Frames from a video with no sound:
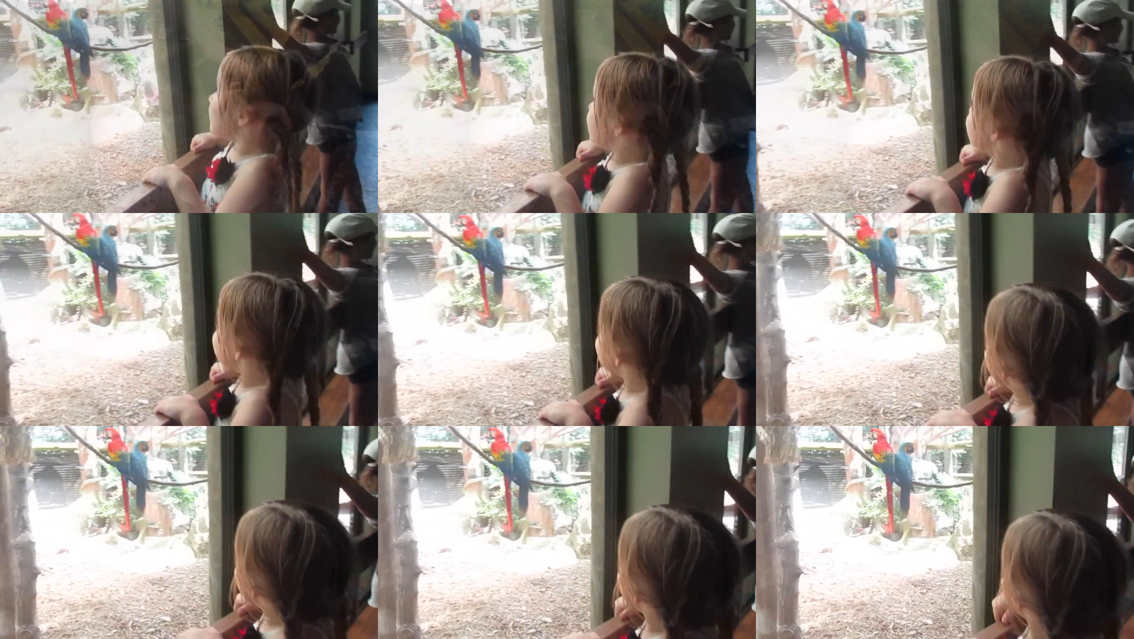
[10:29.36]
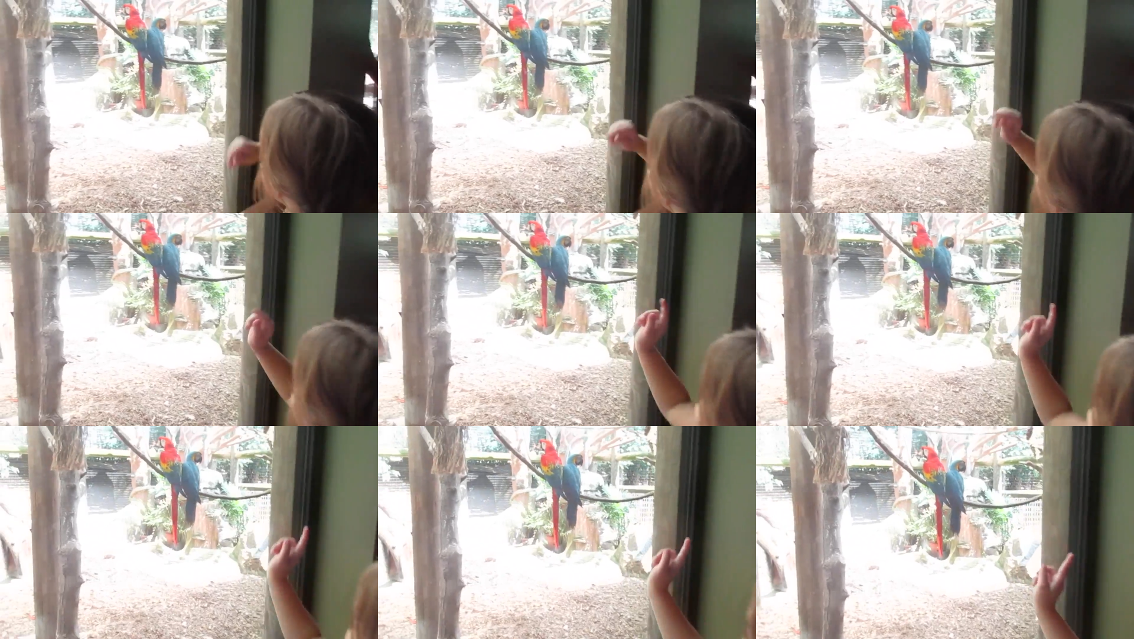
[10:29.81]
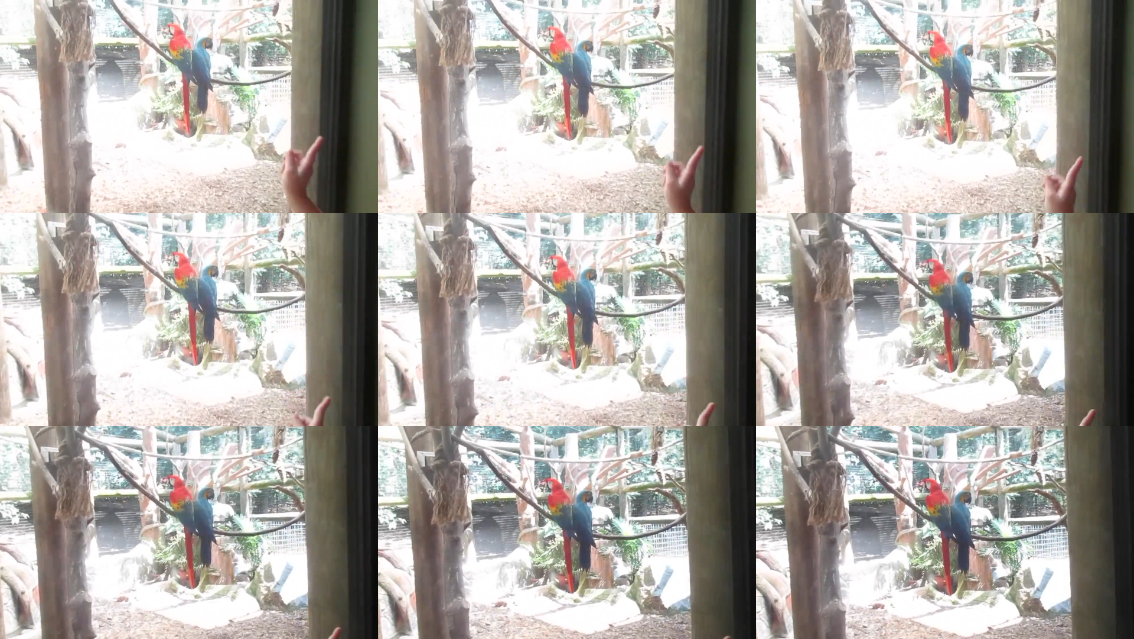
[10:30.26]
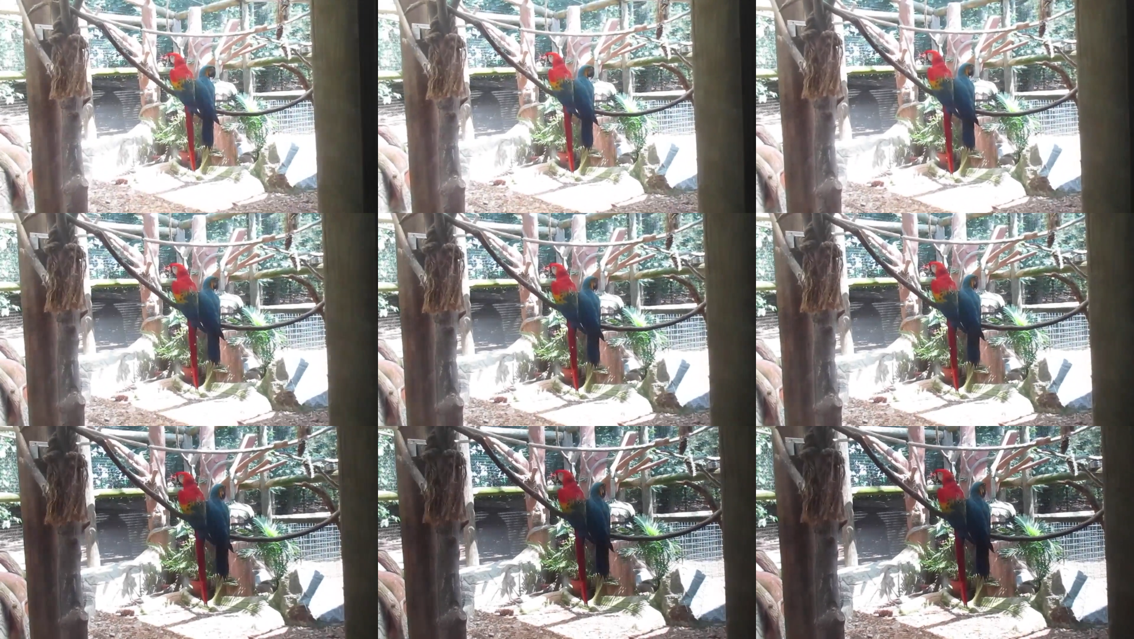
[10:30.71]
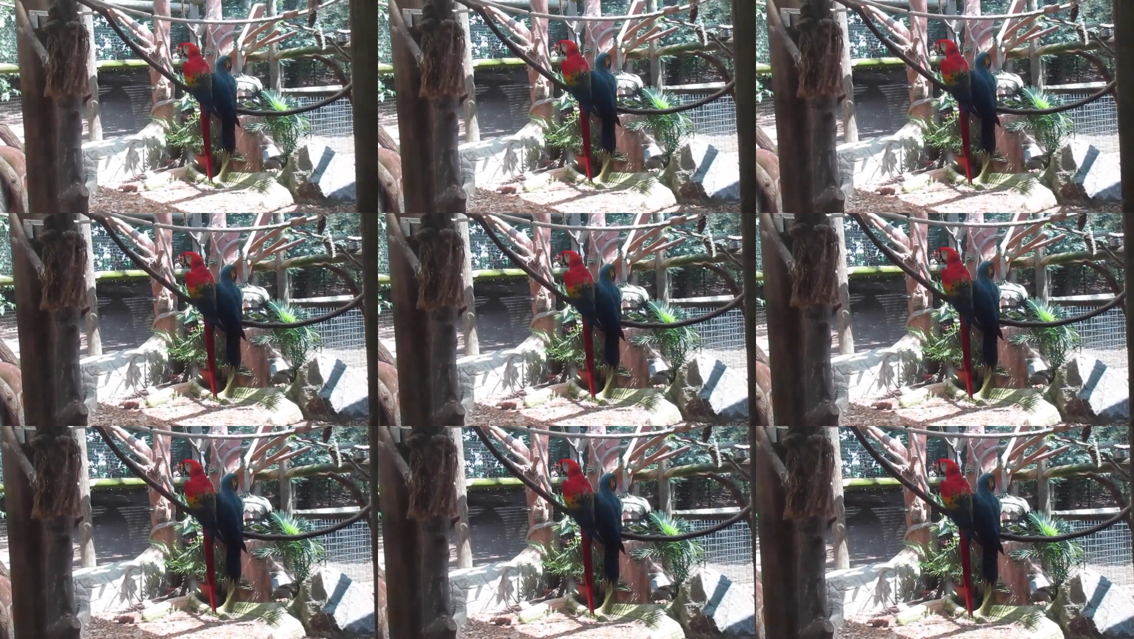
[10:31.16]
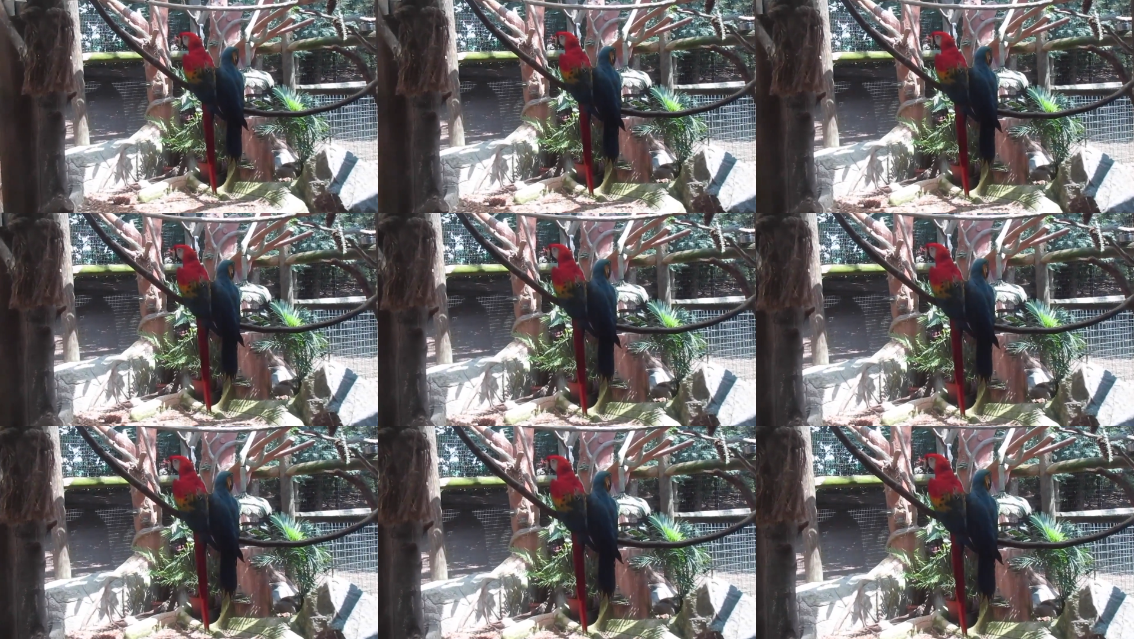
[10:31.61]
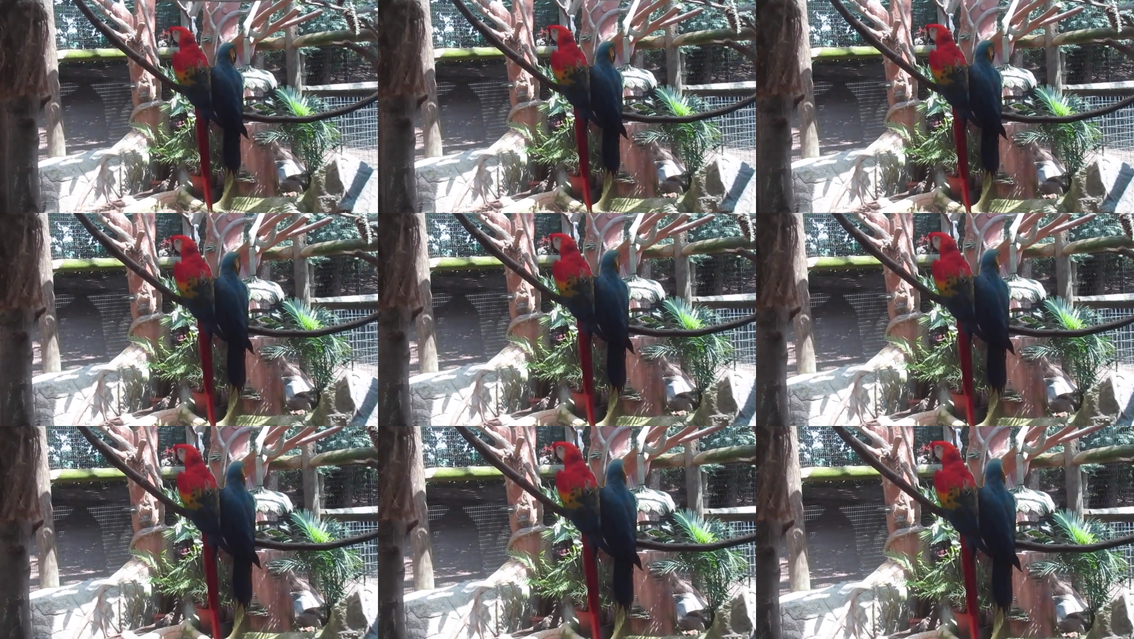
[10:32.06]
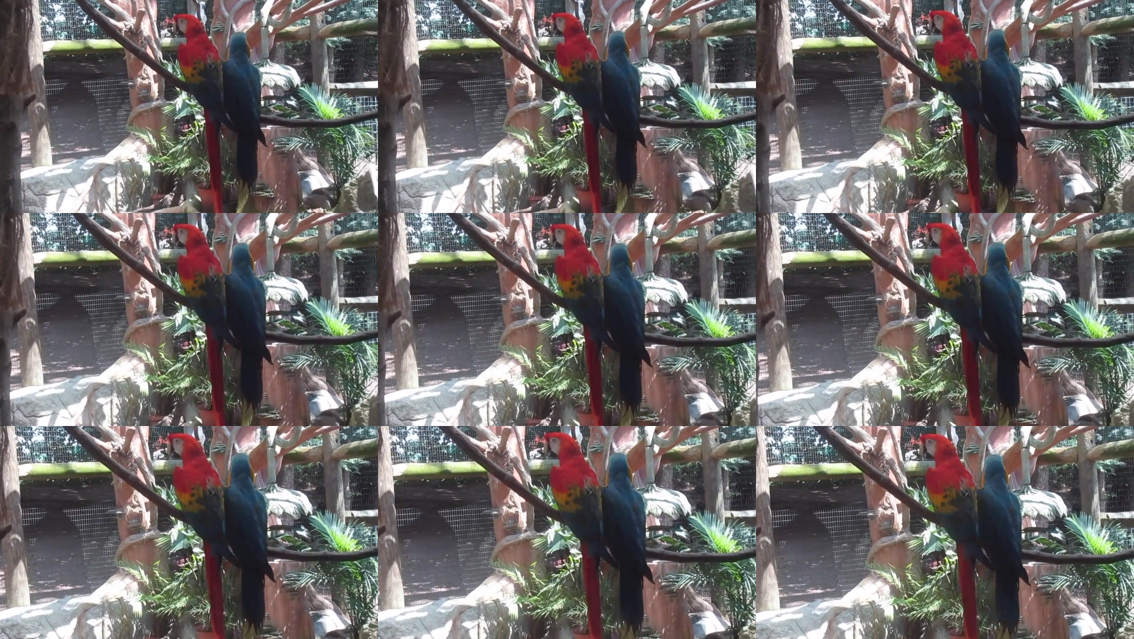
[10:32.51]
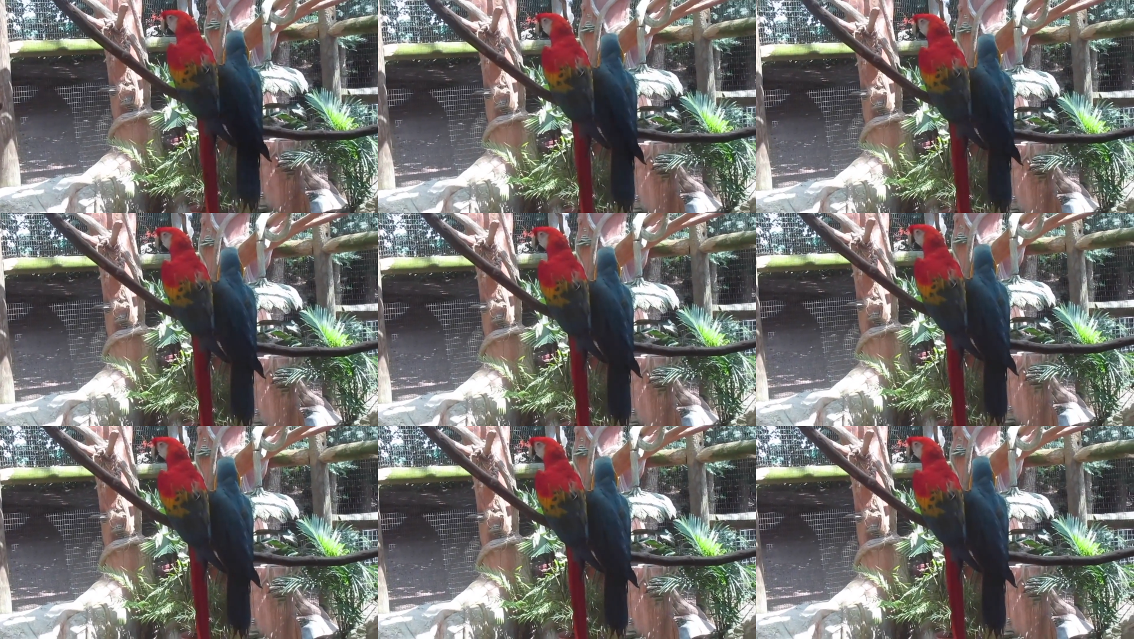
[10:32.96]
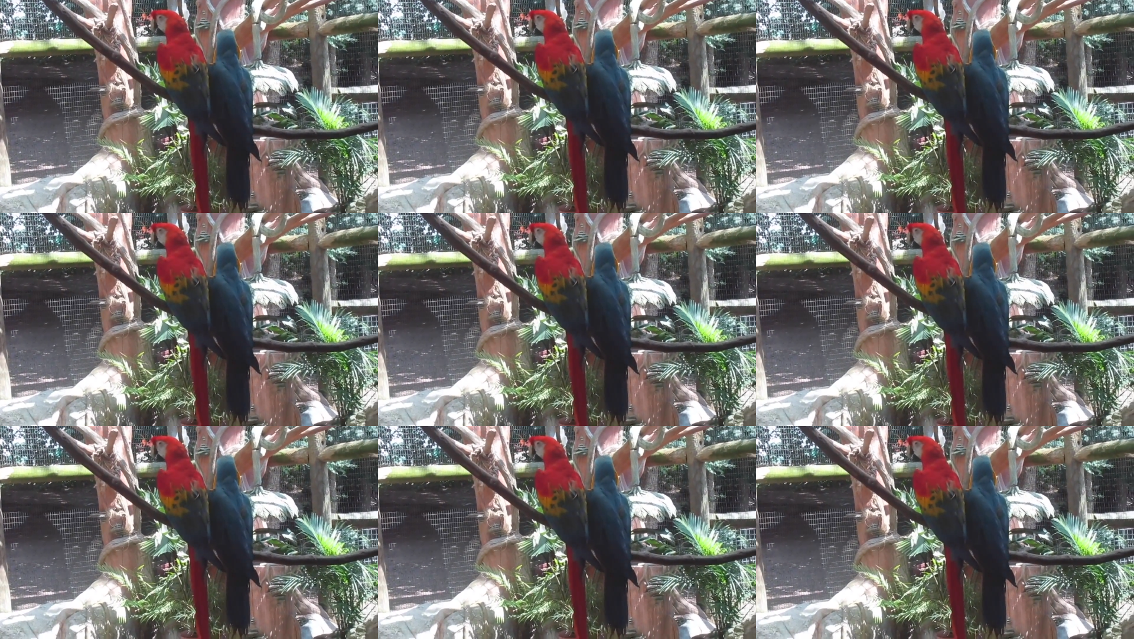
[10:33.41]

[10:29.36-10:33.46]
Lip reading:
No face is visible, so there are no lips to read.